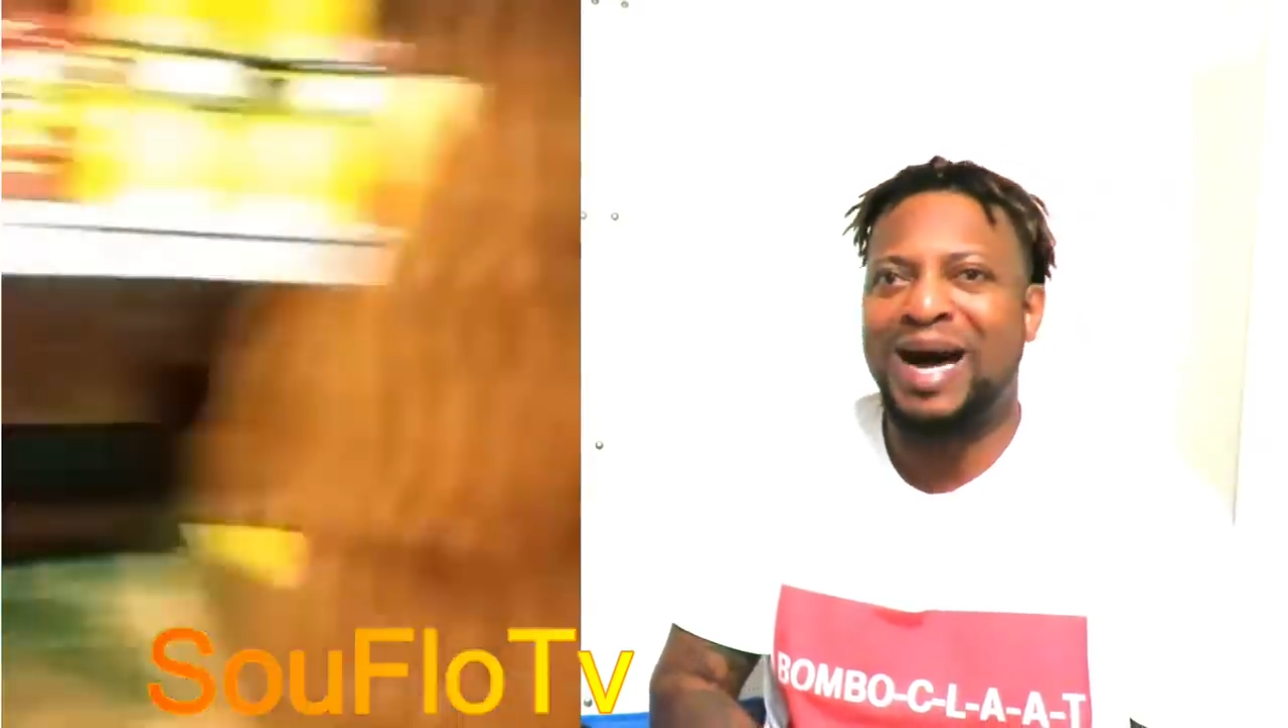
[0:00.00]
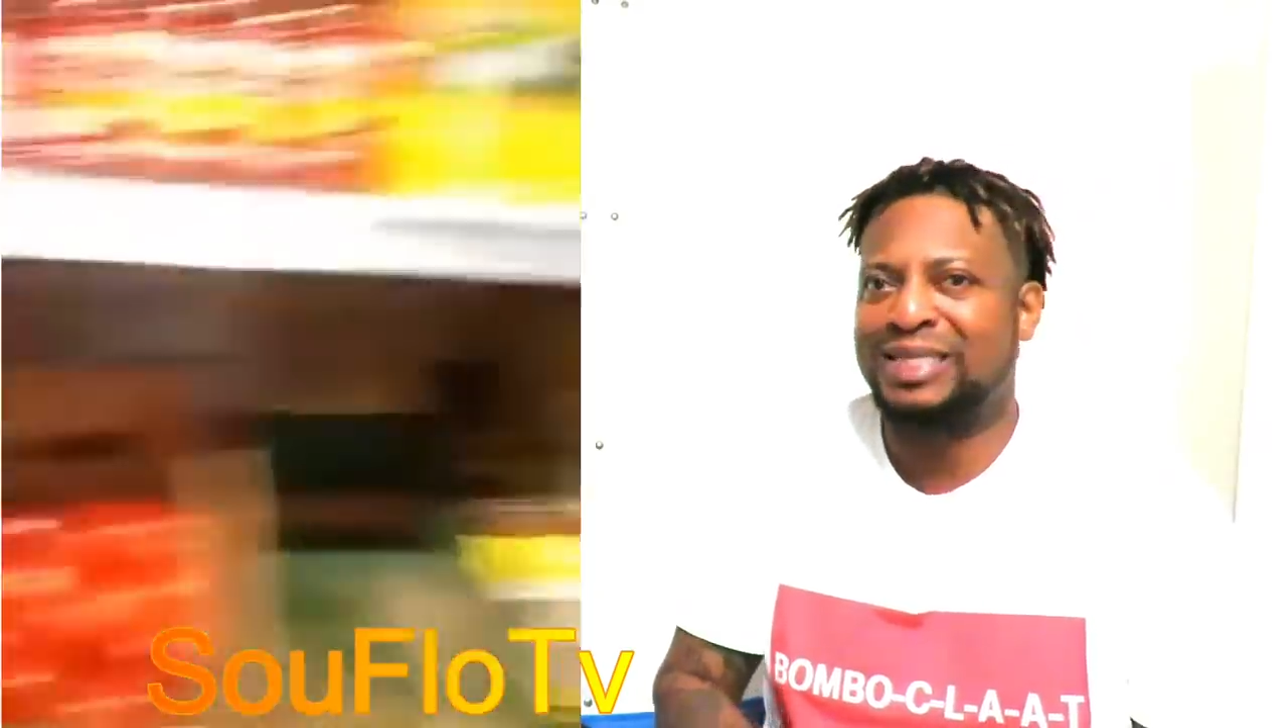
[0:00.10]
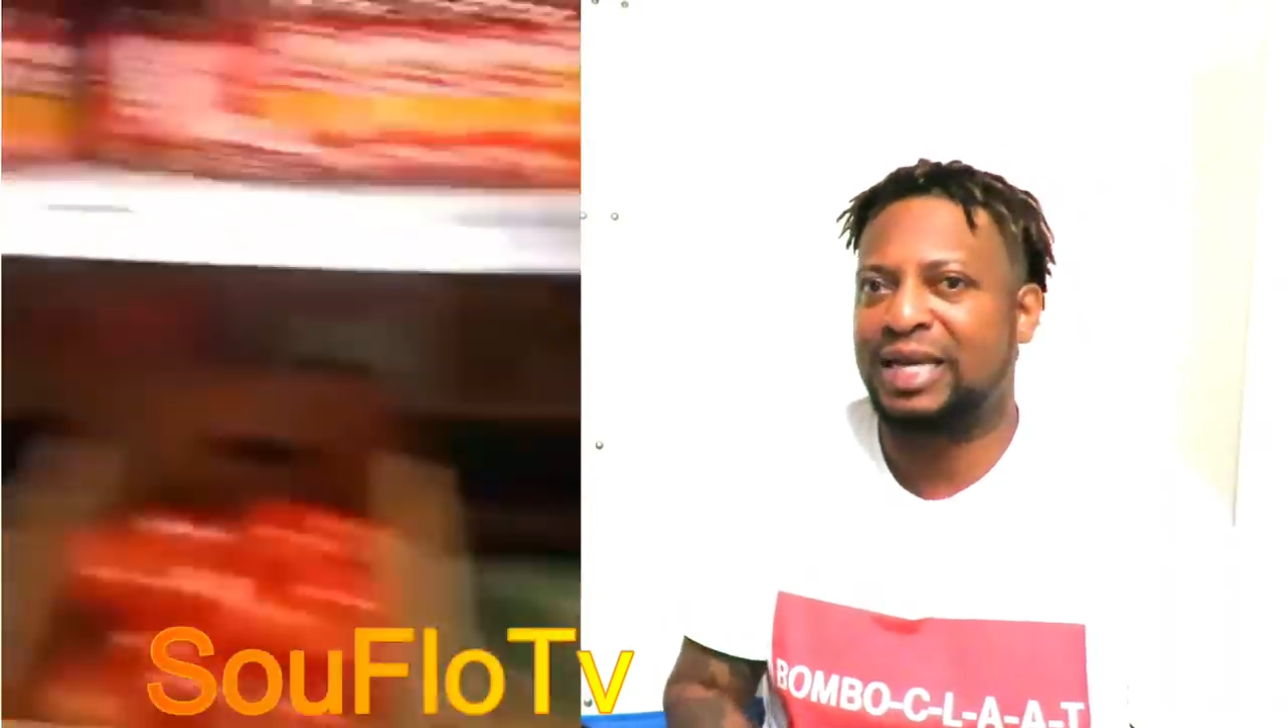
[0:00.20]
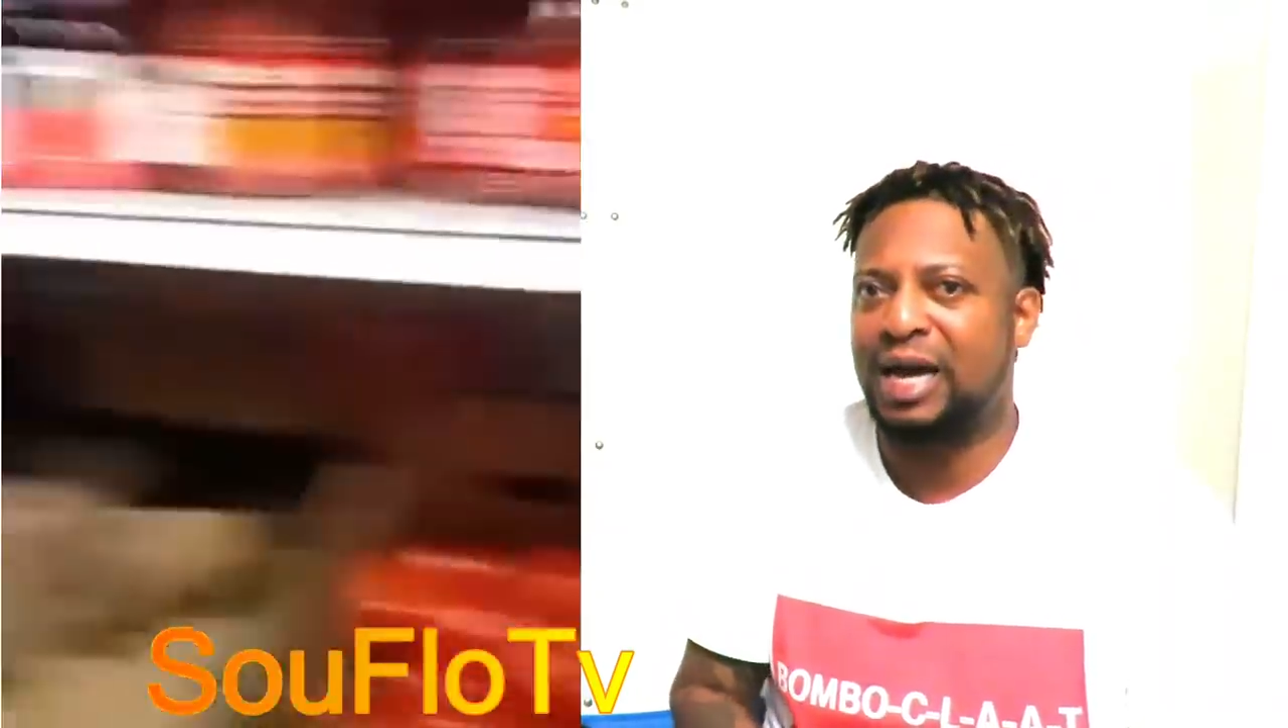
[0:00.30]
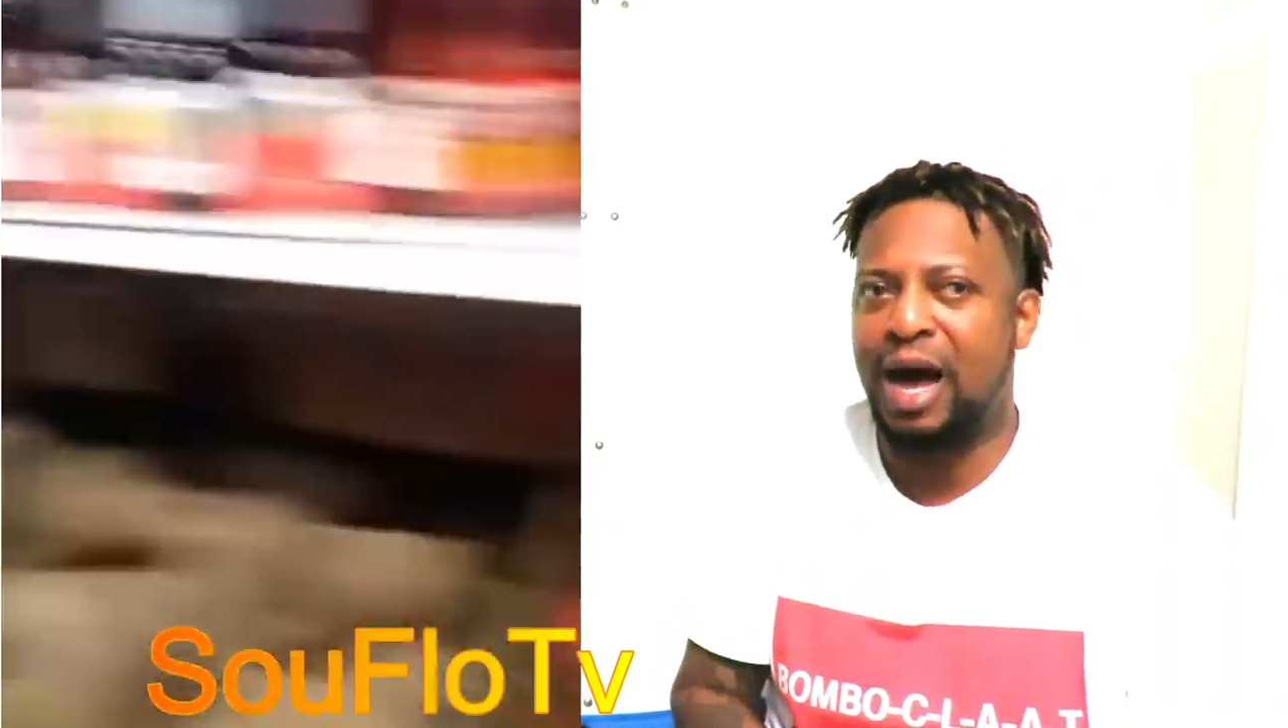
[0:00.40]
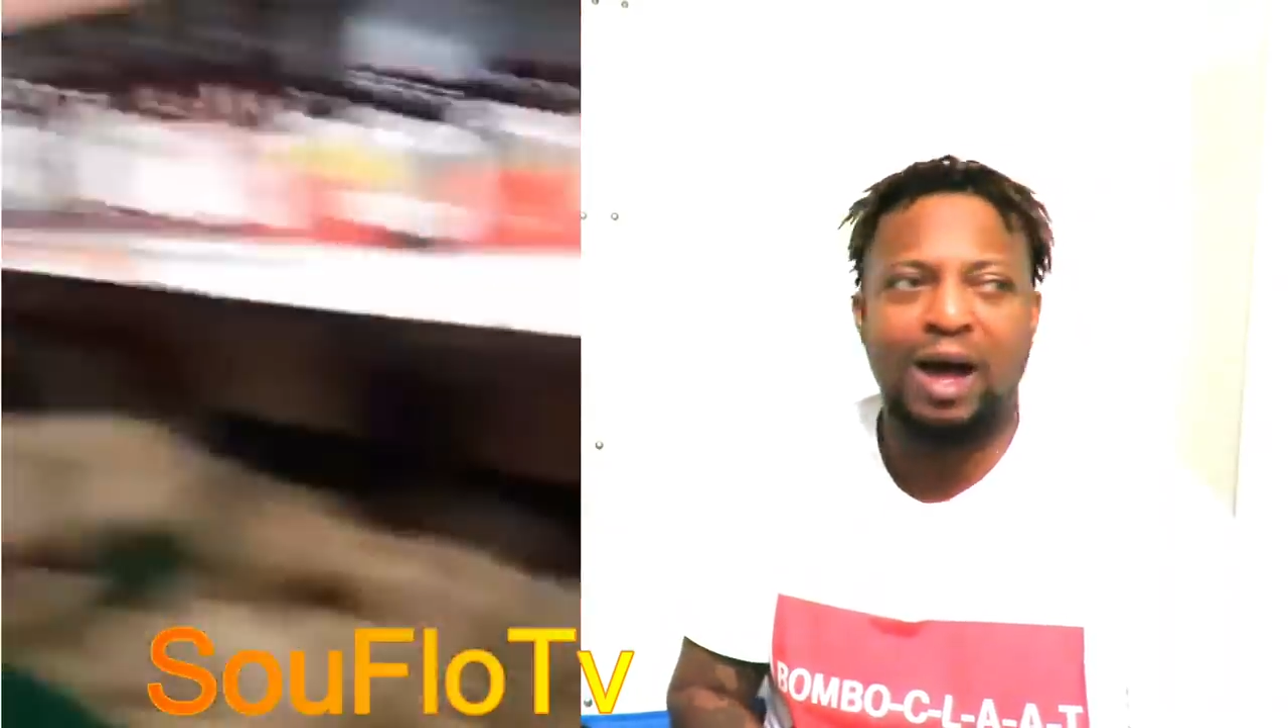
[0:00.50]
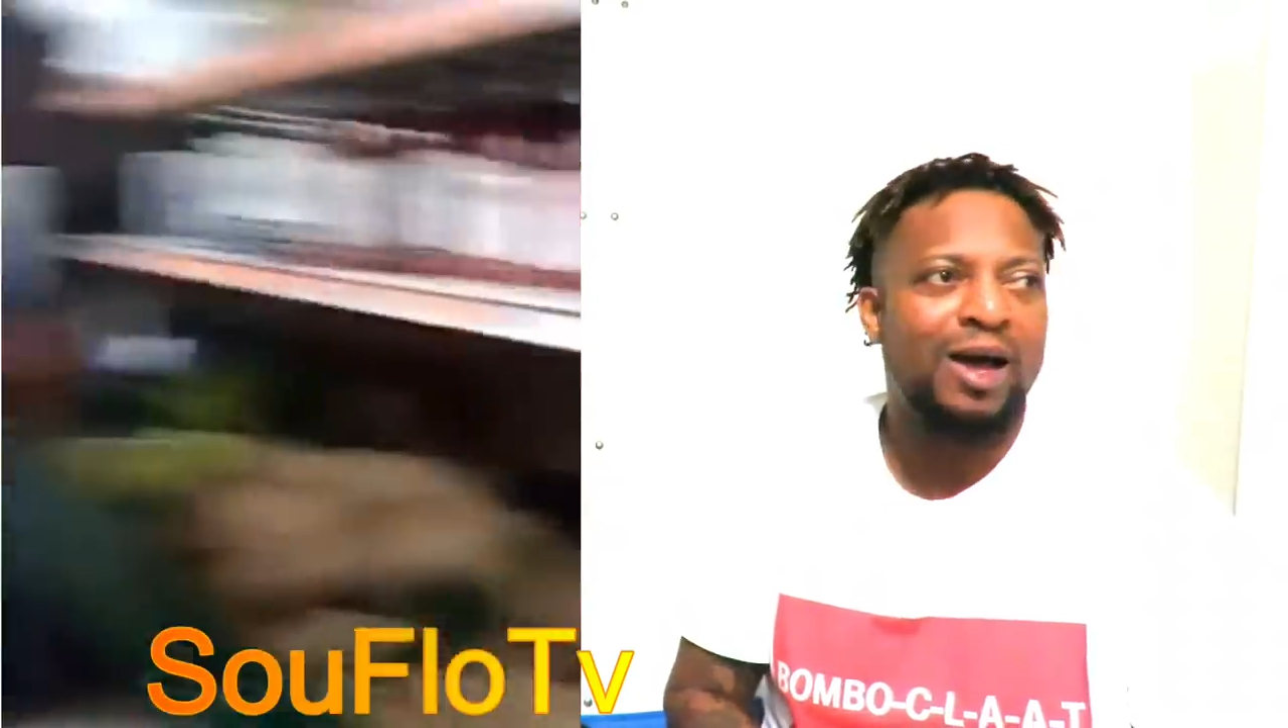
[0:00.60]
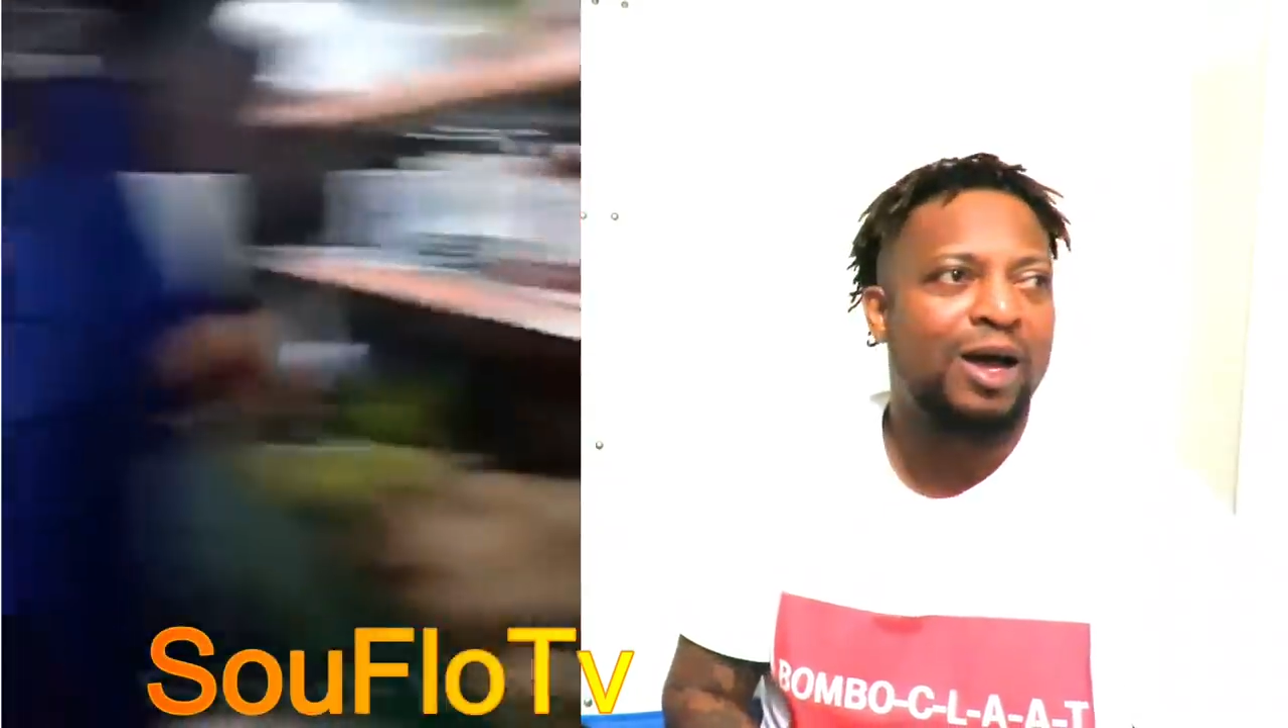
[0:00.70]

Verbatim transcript: Massacre